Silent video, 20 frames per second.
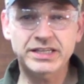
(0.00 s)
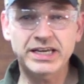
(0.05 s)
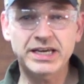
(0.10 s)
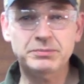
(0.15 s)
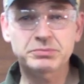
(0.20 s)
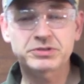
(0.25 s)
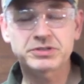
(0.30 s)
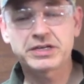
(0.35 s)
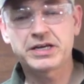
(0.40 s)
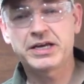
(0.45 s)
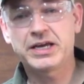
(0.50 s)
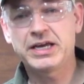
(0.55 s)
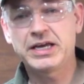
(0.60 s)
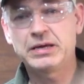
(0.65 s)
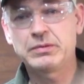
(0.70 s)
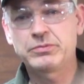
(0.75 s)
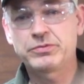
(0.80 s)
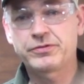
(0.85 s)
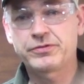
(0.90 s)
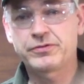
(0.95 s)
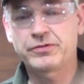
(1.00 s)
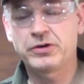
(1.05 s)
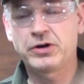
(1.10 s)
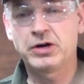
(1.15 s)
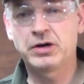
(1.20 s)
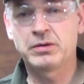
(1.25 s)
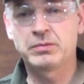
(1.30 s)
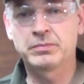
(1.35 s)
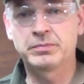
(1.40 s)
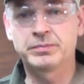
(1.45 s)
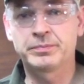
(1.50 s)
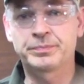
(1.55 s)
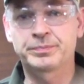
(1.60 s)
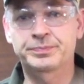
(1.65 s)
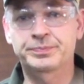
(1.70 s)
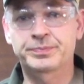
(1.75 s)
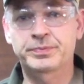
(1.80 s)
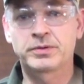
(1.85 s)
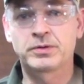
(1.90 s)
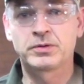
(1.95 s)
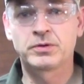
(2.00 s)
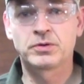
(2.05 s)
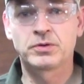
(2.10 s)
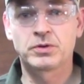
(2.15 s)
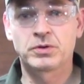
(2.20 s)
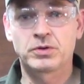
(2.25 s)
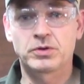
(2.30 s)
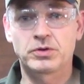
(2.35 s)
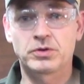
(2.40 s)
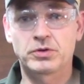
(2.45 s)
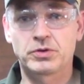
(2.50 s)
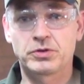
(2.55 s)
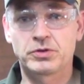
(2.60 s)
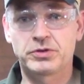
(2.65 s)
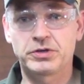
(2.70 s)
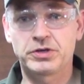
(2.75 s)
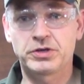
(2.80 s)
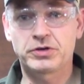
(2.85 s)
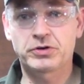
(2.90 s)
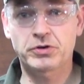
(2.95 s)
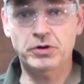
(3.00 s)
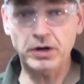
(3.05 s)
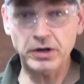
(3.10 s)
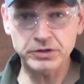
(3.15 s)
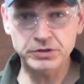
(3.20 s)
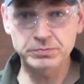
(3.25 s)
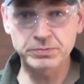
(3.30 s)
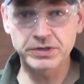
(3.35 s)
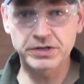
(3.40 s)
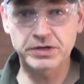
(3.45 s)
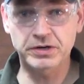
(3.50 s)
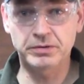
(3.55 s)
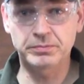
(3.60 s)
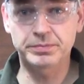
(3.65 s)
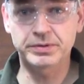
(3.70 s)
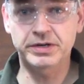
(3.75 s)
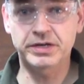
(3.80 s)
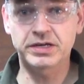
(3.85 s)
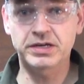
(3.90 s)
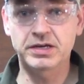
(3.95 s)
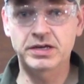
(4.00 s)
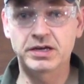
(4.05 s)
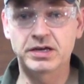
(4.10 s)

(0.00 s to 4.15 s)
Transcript: lamps came from the Crosby Company